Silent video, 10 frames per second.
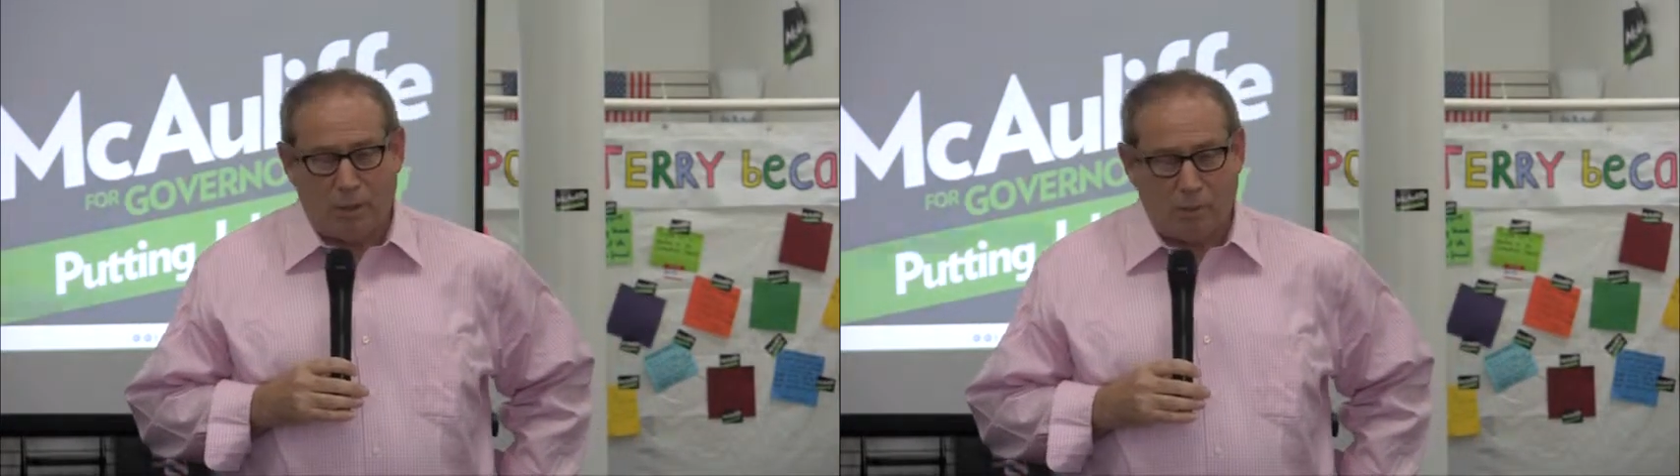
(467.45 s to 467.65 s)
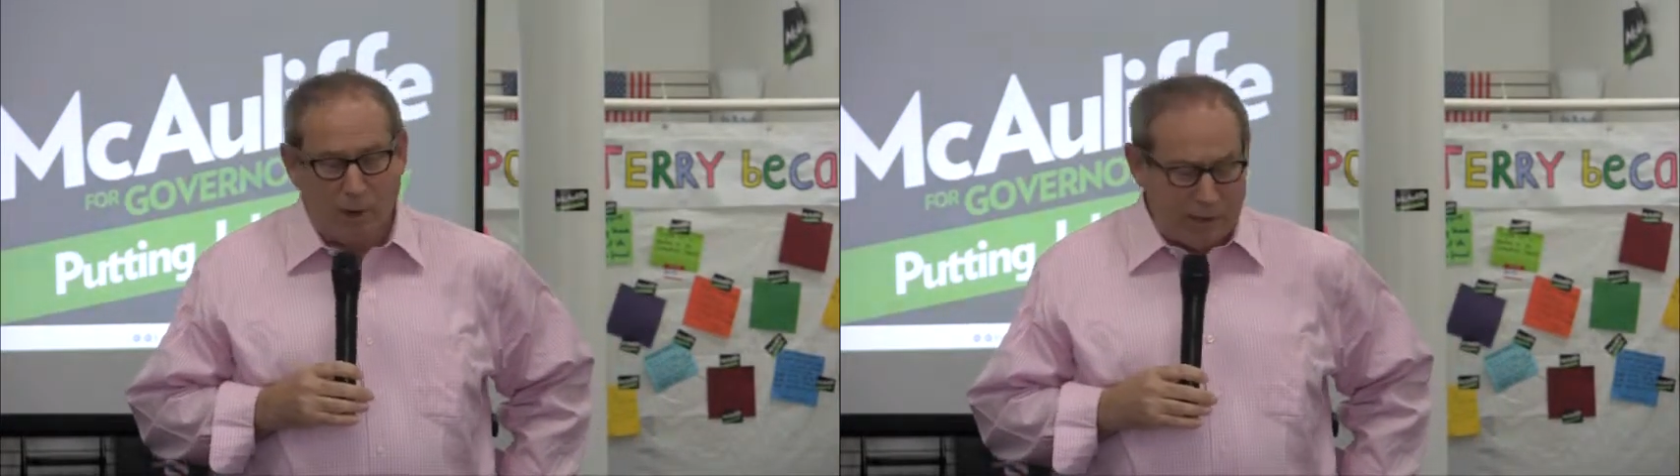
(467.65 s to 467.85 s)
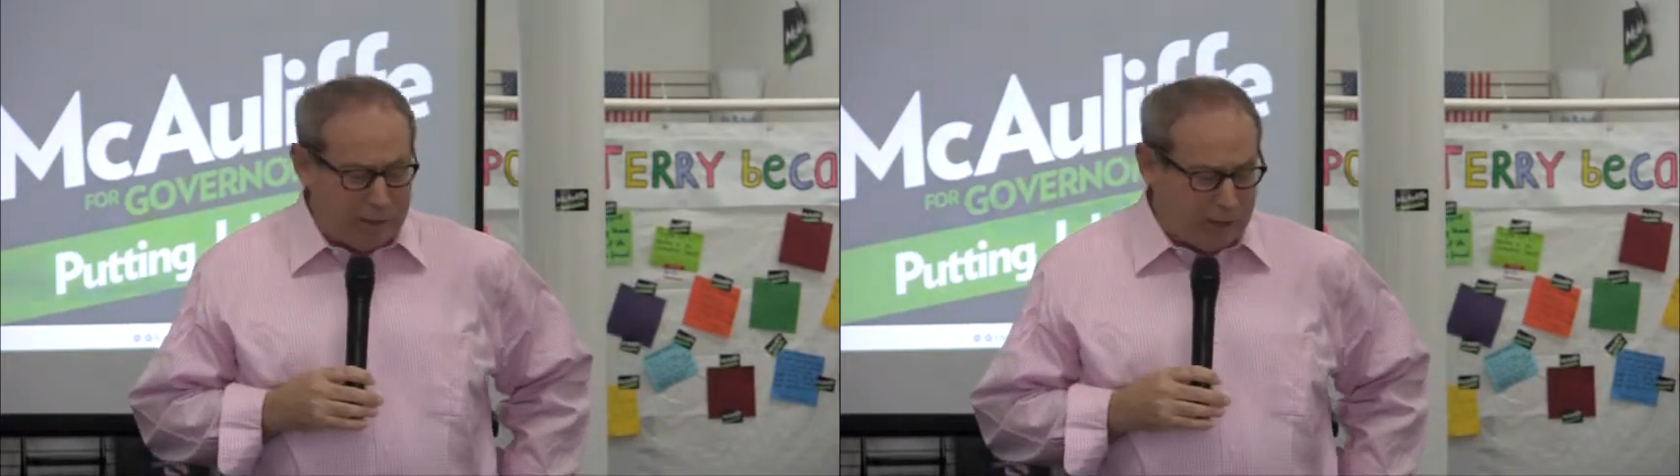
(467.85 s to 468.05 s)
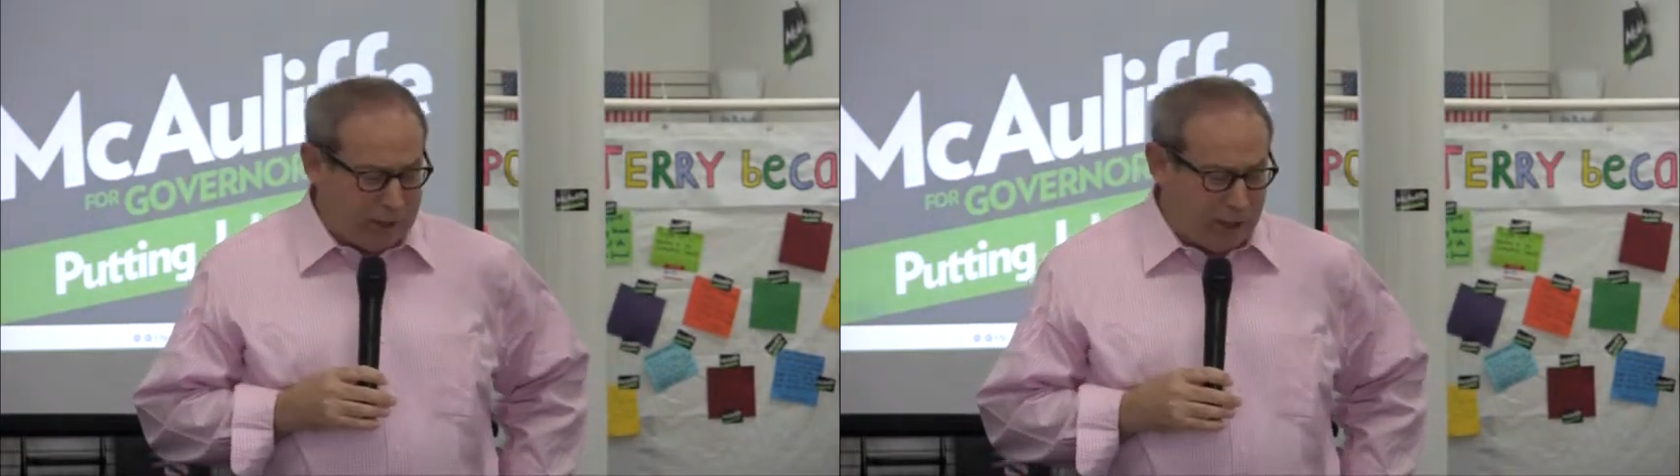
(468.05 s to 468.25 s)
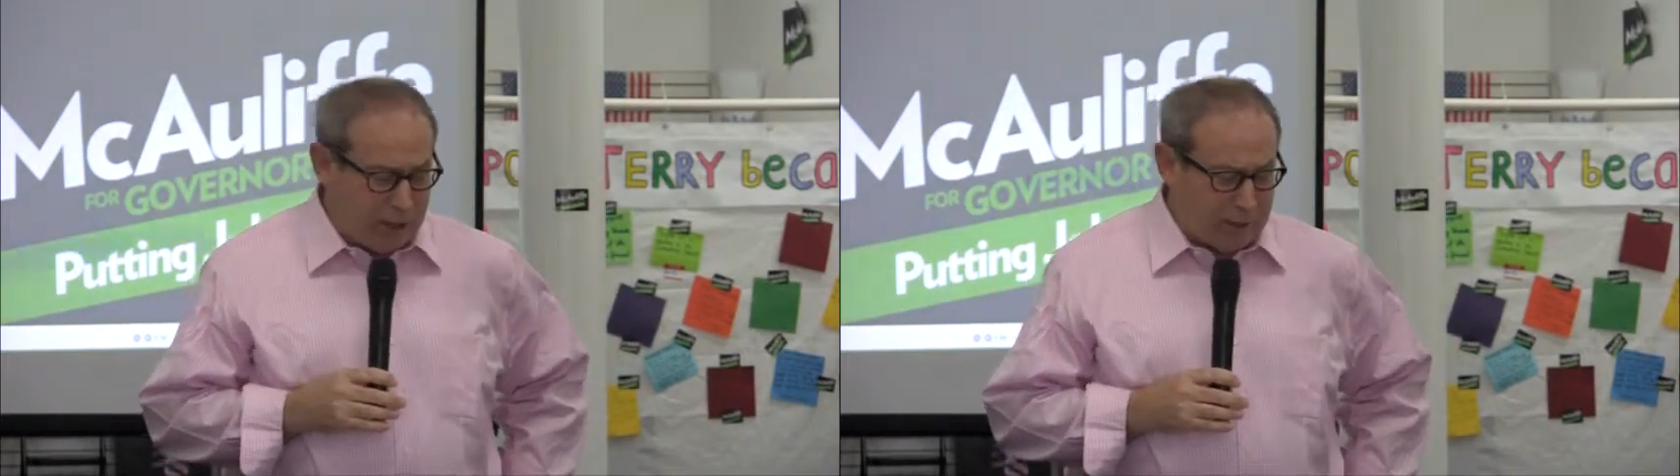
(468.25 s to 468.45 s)
write them a
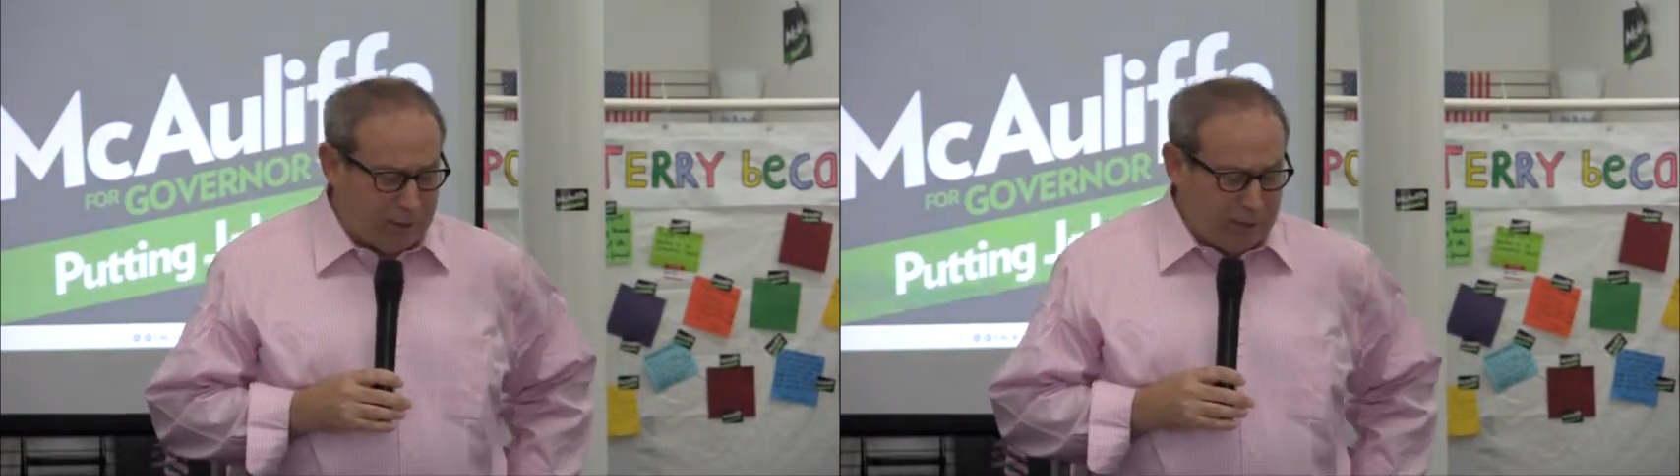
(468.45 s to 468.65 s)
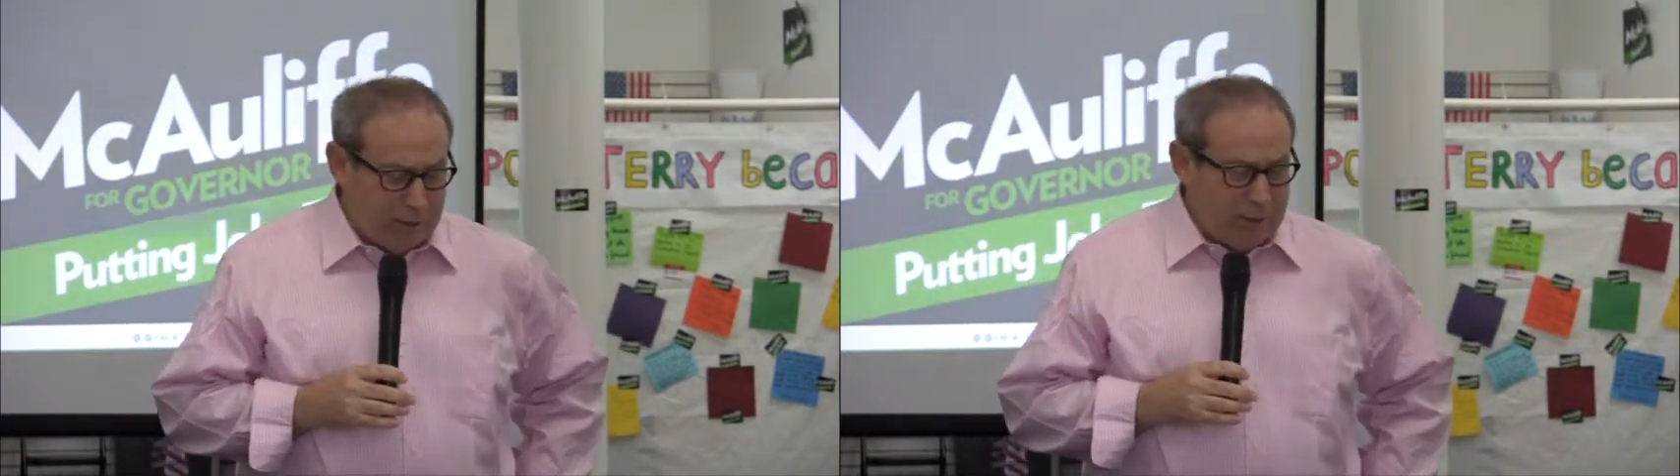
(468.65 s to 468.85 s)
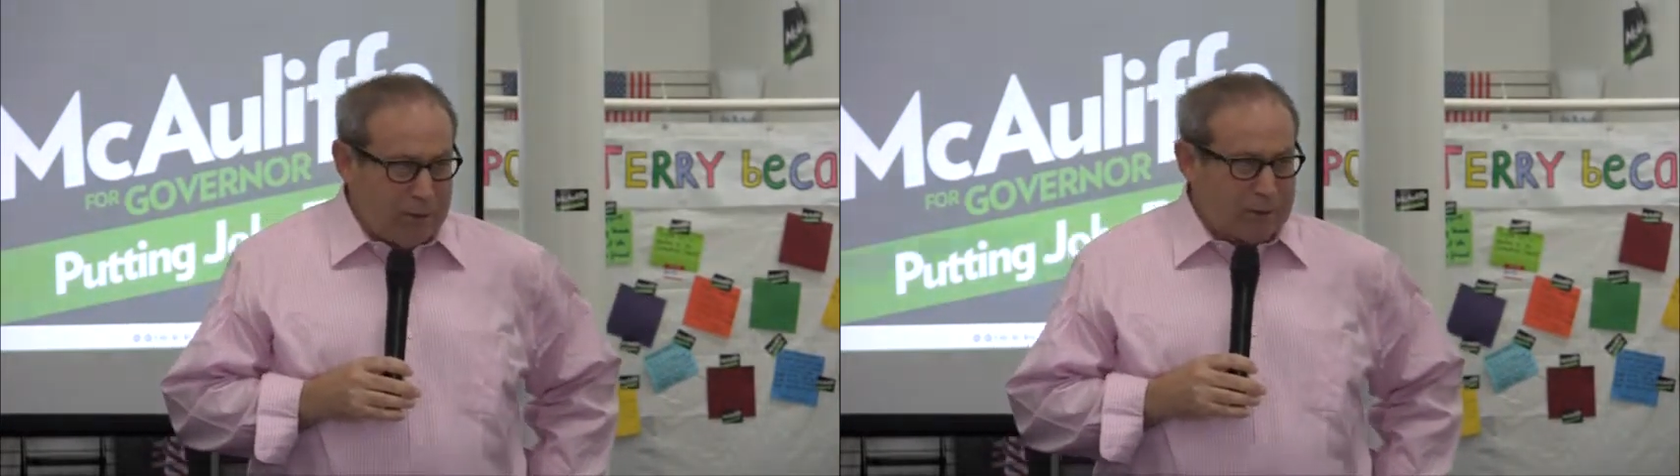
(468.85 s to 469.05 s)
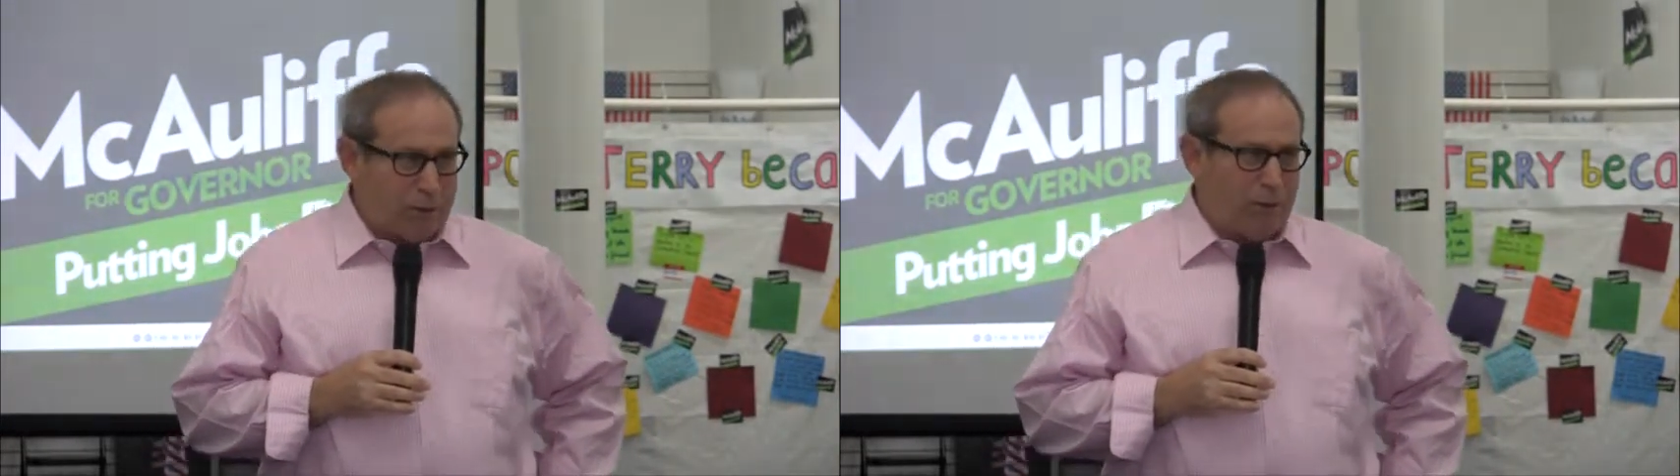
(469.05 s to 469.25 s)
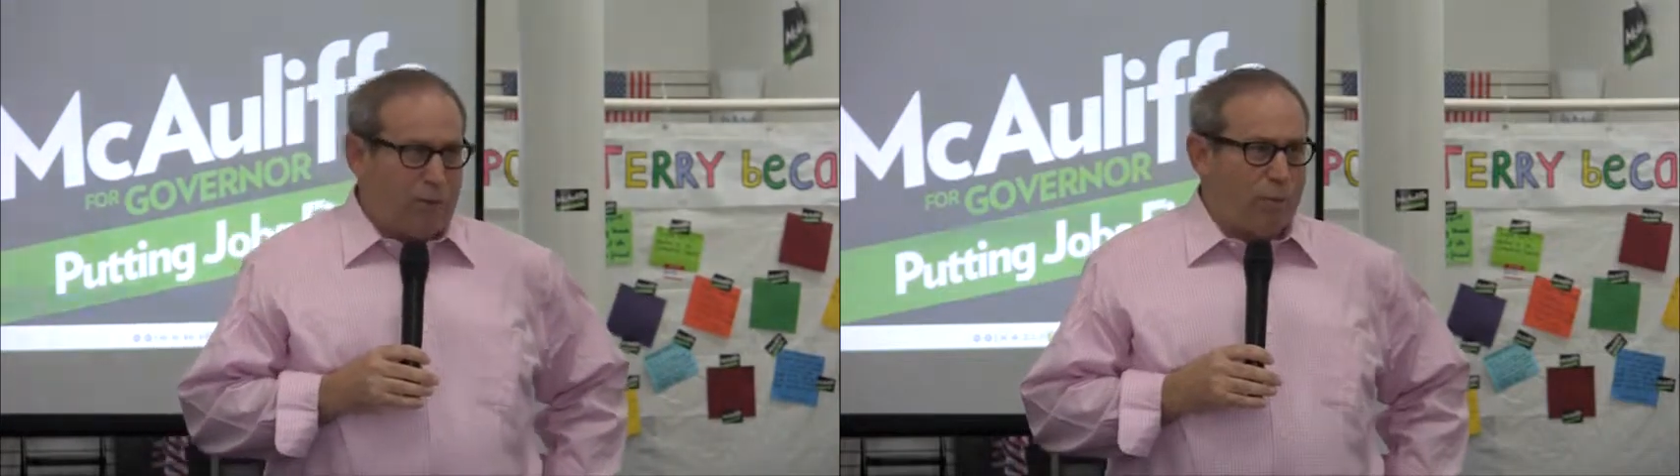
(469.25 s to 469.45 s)
check
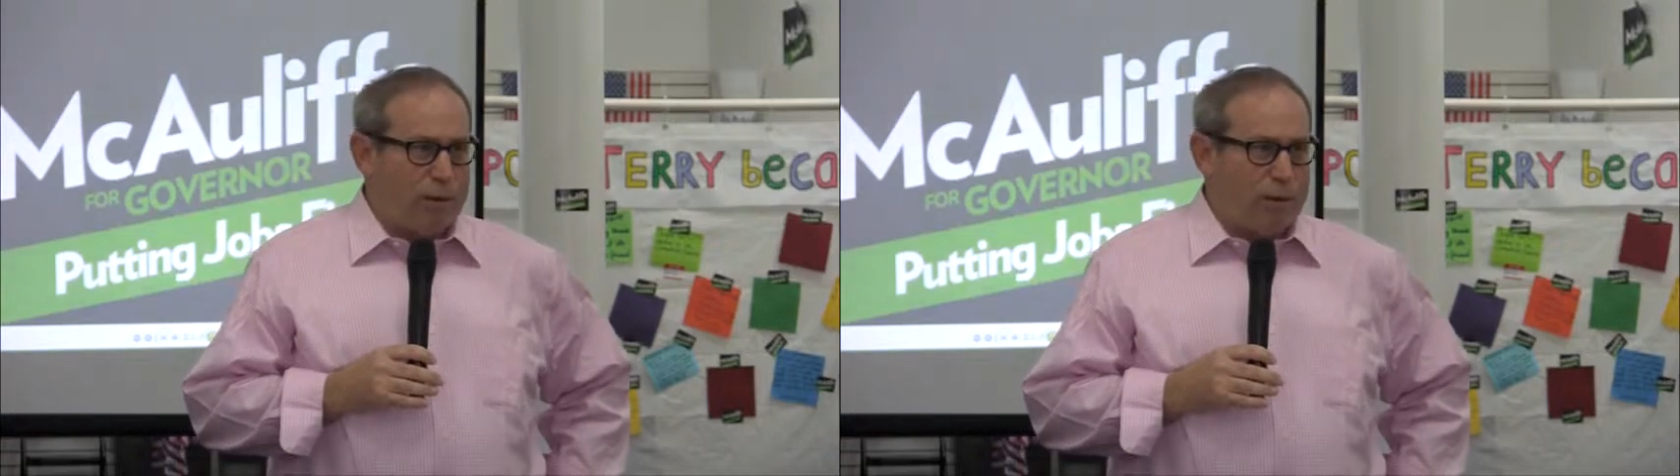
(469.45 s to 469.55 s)
so that